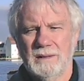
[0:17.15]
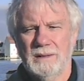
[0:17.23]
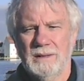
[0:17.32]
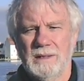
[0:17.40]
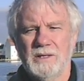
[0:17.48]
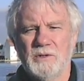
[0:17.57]

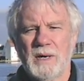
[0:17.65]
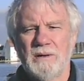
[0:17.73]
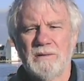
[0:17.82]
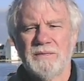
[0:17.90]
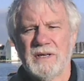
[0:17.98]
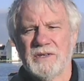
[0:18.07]
12
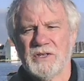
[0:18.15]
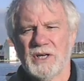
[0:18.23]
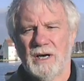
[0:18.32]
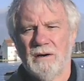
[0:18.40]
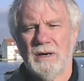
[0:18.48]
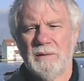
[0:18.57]
years
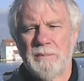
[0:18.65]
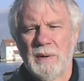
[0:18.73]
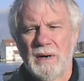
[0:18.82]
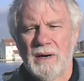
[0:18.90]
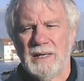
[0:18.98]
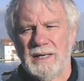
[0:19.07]
ago, I
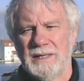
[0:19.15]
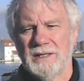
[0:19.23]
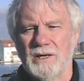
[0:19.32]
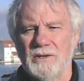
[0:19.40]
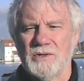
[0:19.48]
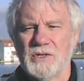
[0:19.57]
pioneered
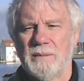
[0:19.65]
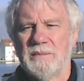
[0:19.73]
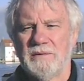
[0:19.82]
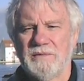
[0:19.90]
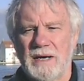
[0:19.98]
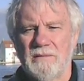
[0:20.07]
the
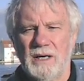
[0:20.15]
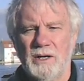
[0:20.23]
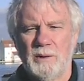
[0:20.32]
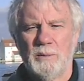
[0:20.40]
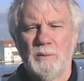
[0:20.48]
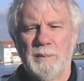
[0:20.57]
concept of
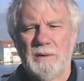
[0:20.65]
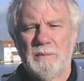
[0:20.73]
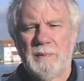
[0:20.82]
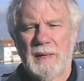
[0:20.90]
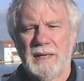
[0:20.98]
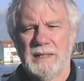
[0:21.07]
downloadable
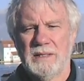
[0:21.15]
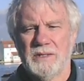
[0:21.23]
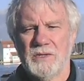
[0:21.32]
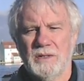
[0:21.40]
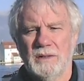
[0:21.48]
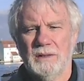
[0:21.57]
boat
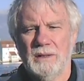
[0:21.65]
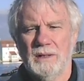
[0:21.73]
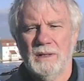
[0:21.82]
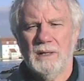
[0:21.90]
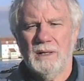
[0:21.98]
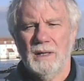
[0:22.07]
plans,
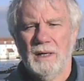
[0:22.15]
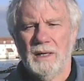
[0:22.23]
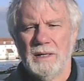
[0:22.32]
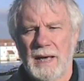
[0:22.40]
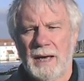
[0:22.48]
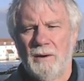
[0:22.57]

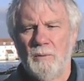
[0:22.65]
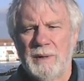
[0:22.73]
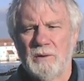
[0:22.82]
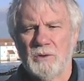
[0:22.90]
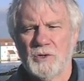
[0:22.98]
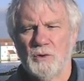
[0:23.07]
and now
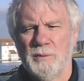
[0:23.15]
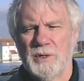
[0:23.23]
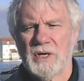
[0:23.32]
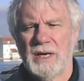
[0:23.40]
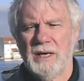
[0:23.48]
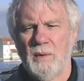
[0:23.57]
builders
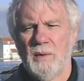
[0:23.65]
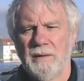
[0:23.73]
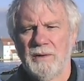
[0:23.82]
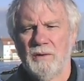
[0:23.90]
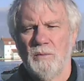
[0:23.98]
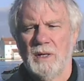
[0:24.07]
almost
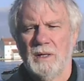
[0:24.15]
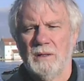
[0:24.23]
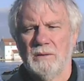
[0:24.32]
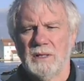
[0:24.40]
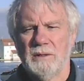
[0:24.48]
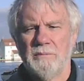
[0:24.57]
anywhere in the
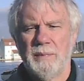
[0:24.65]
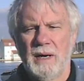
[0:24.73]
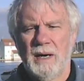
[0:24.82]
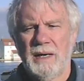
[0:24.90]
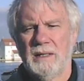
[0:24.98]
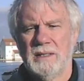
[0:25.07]
world can
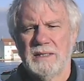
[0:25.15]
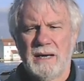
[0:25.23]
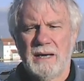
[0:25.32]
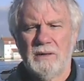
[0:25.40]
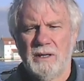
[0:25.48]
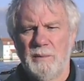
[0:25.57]
buy
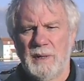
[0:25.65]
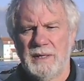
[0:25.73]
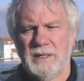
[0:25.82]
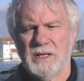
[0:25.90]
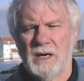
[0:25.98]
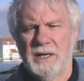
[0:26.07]
and
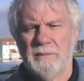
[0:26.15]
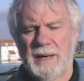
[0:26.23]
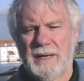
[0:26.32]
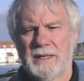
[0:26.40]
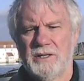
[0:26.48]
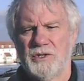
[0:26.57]
download my
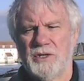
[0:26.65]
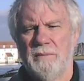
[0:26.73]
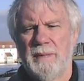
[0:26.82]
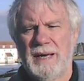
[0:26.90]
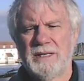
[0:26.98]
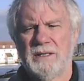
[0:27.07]
design
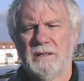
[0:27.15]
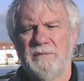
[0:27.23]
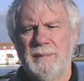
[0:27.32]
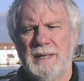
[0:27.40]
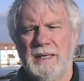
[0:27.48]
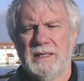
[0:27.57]
packages in a
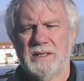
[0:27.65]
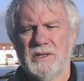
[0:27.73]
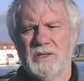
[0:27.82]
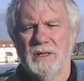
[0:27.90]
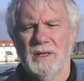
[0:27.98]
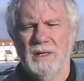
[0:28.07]
matter of
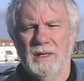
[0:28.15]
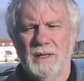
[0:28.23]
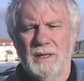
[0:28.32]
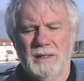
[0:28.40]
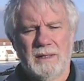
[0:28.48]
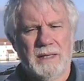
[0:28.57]
minutes,
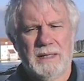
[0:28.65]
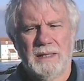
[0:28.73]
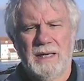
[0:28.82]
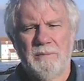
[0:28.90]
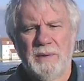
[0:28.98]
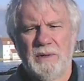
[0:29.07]
and they
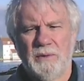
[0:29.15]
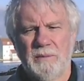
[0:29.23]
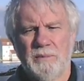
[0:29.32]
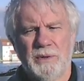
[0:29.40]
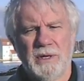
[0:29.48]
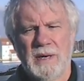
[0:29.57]
can get
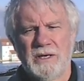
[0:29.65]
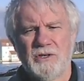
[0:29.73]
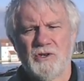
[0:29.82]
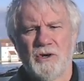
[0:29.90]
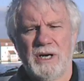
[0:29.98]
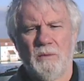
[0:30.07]
building pretty
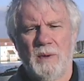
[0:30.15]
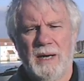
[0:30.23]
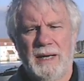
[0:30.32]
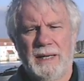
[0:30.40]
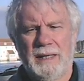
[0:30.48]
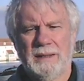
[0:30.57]
much straight
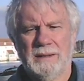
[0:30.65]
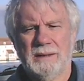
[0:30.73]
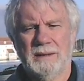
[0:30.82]
away.